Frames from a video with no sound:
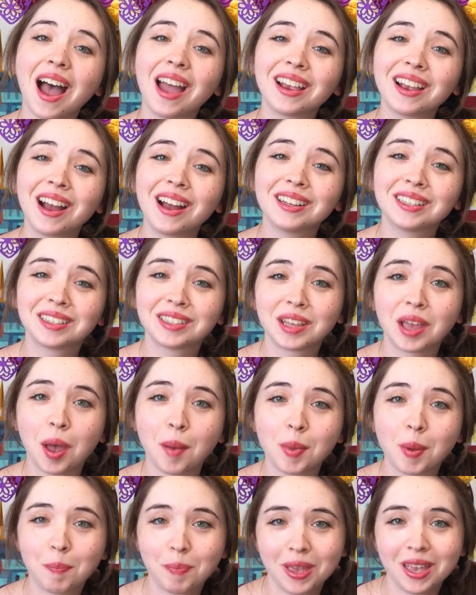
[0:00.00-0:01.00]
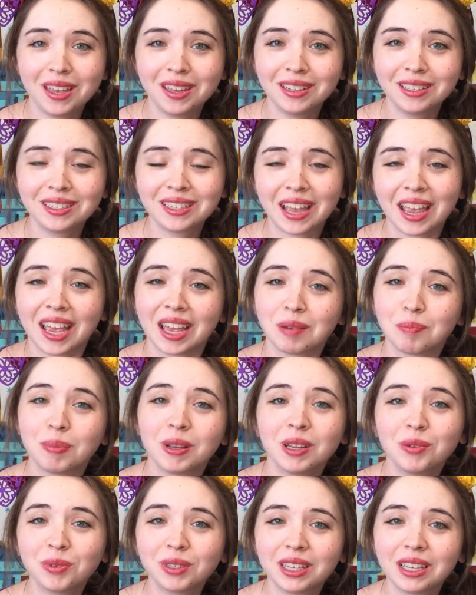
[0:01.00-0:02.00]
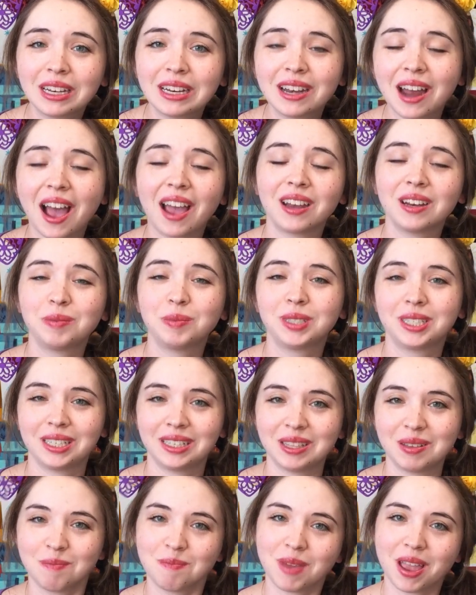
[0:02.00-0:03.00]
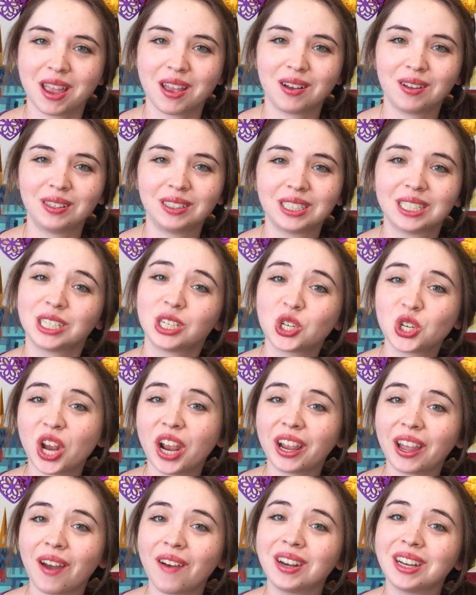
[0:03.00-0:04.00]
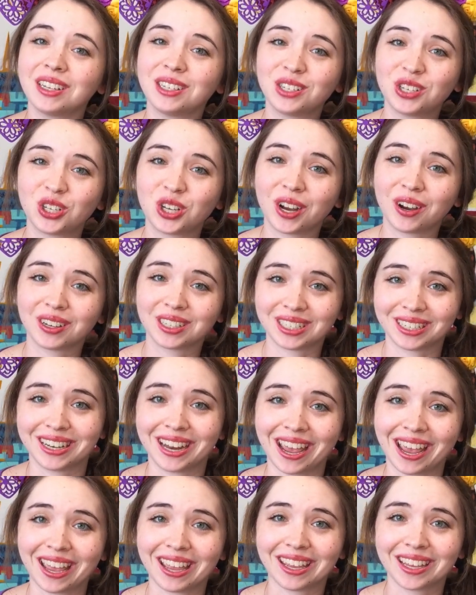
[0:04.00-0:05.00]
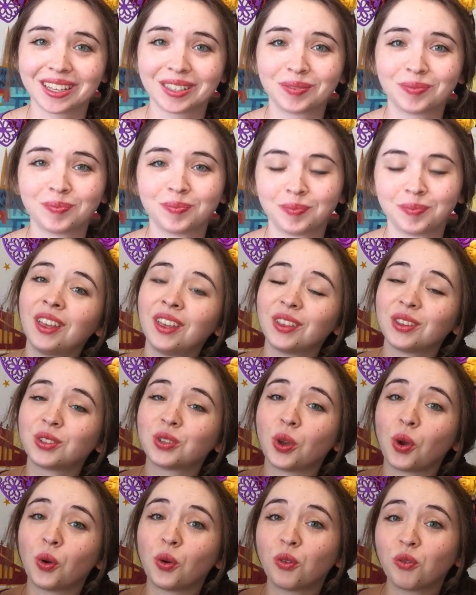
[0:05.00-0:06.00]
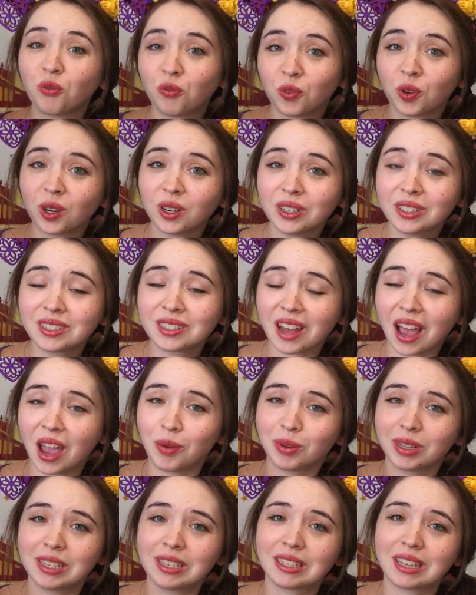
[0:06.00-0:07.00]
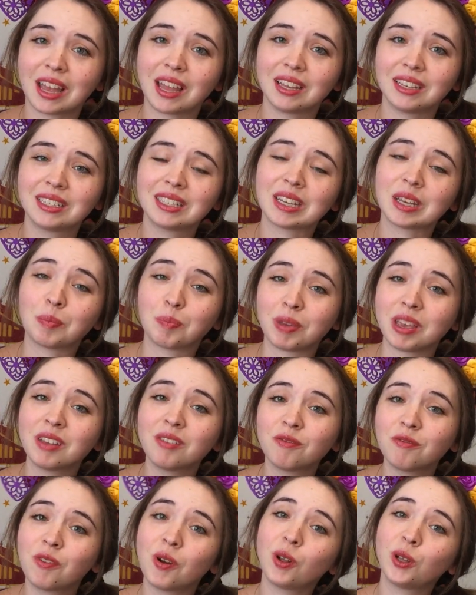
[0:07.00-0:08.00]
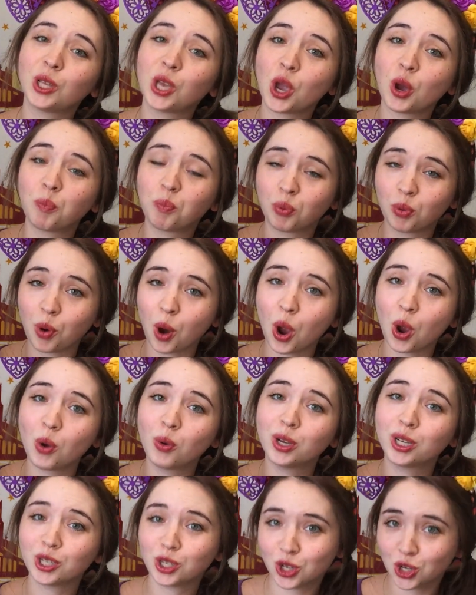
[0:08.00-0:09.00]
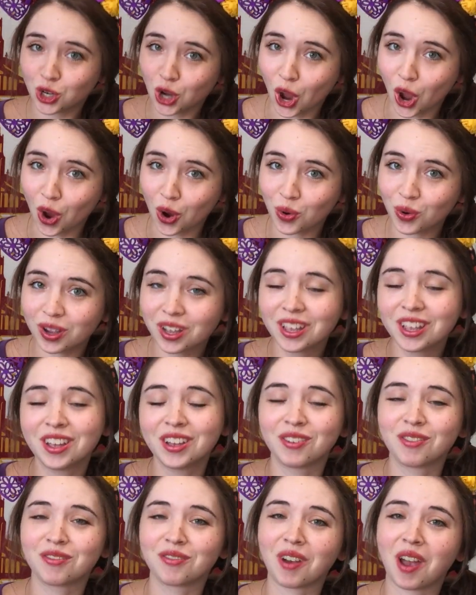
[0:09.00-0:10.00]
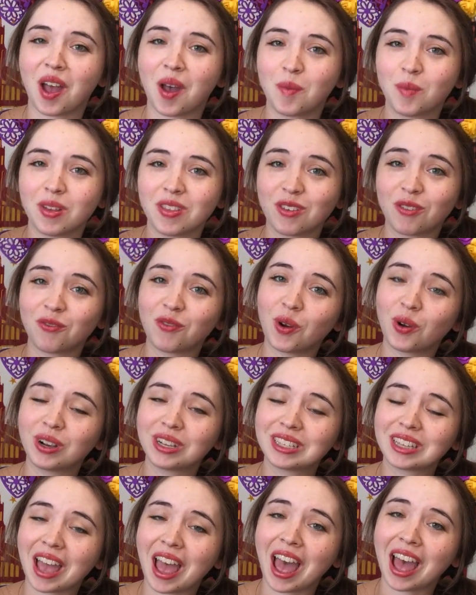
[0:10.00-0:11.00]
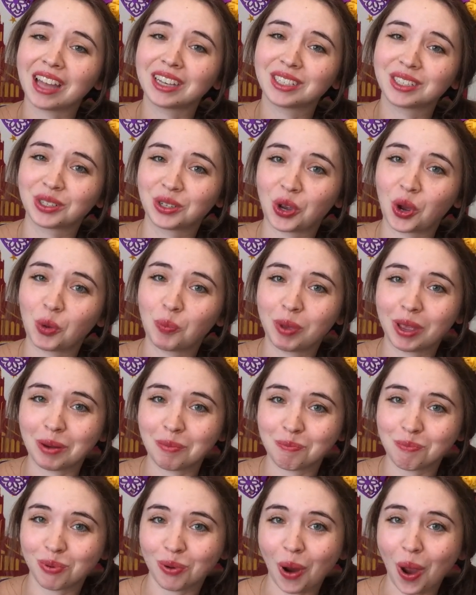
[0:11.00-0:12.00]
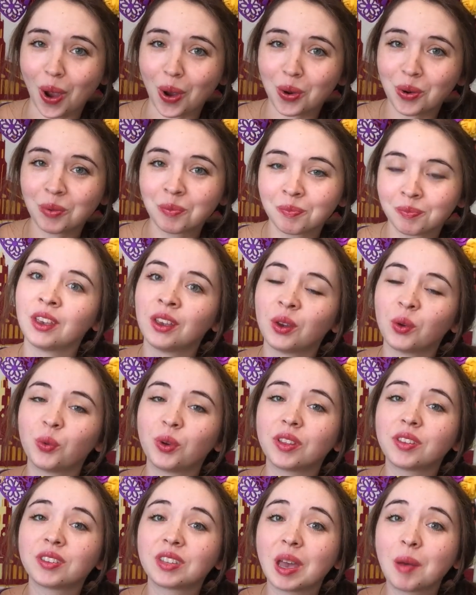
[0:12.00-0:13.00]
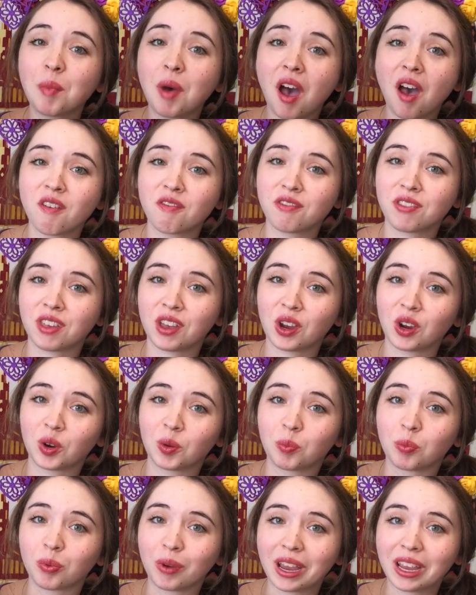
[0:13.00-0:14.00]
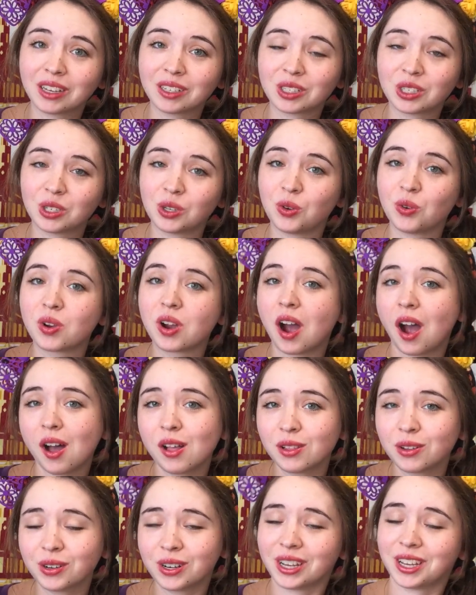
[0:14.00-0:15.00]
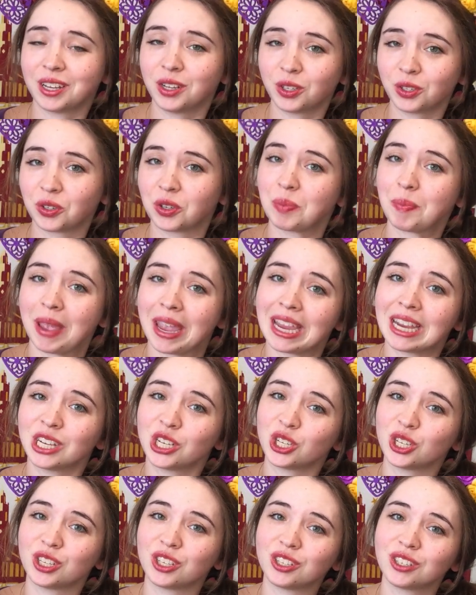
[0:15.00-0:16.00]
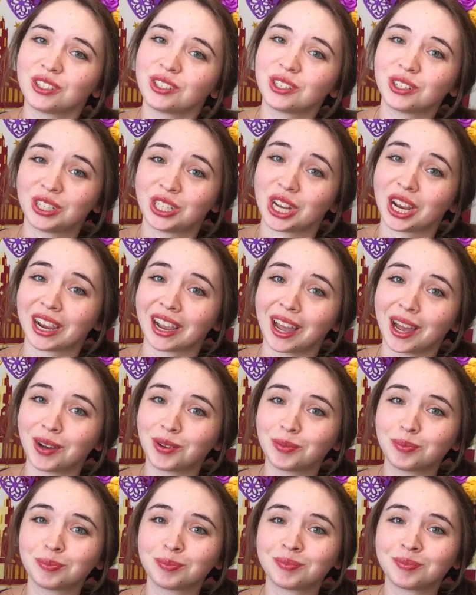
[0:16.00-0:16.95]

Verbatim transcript: I got some pins and pin related items in the mail to check out and share today. So first I was sent a Pinfolio Pro show from the folks at GoPinPro with some of their brand new colored insert pages to check out.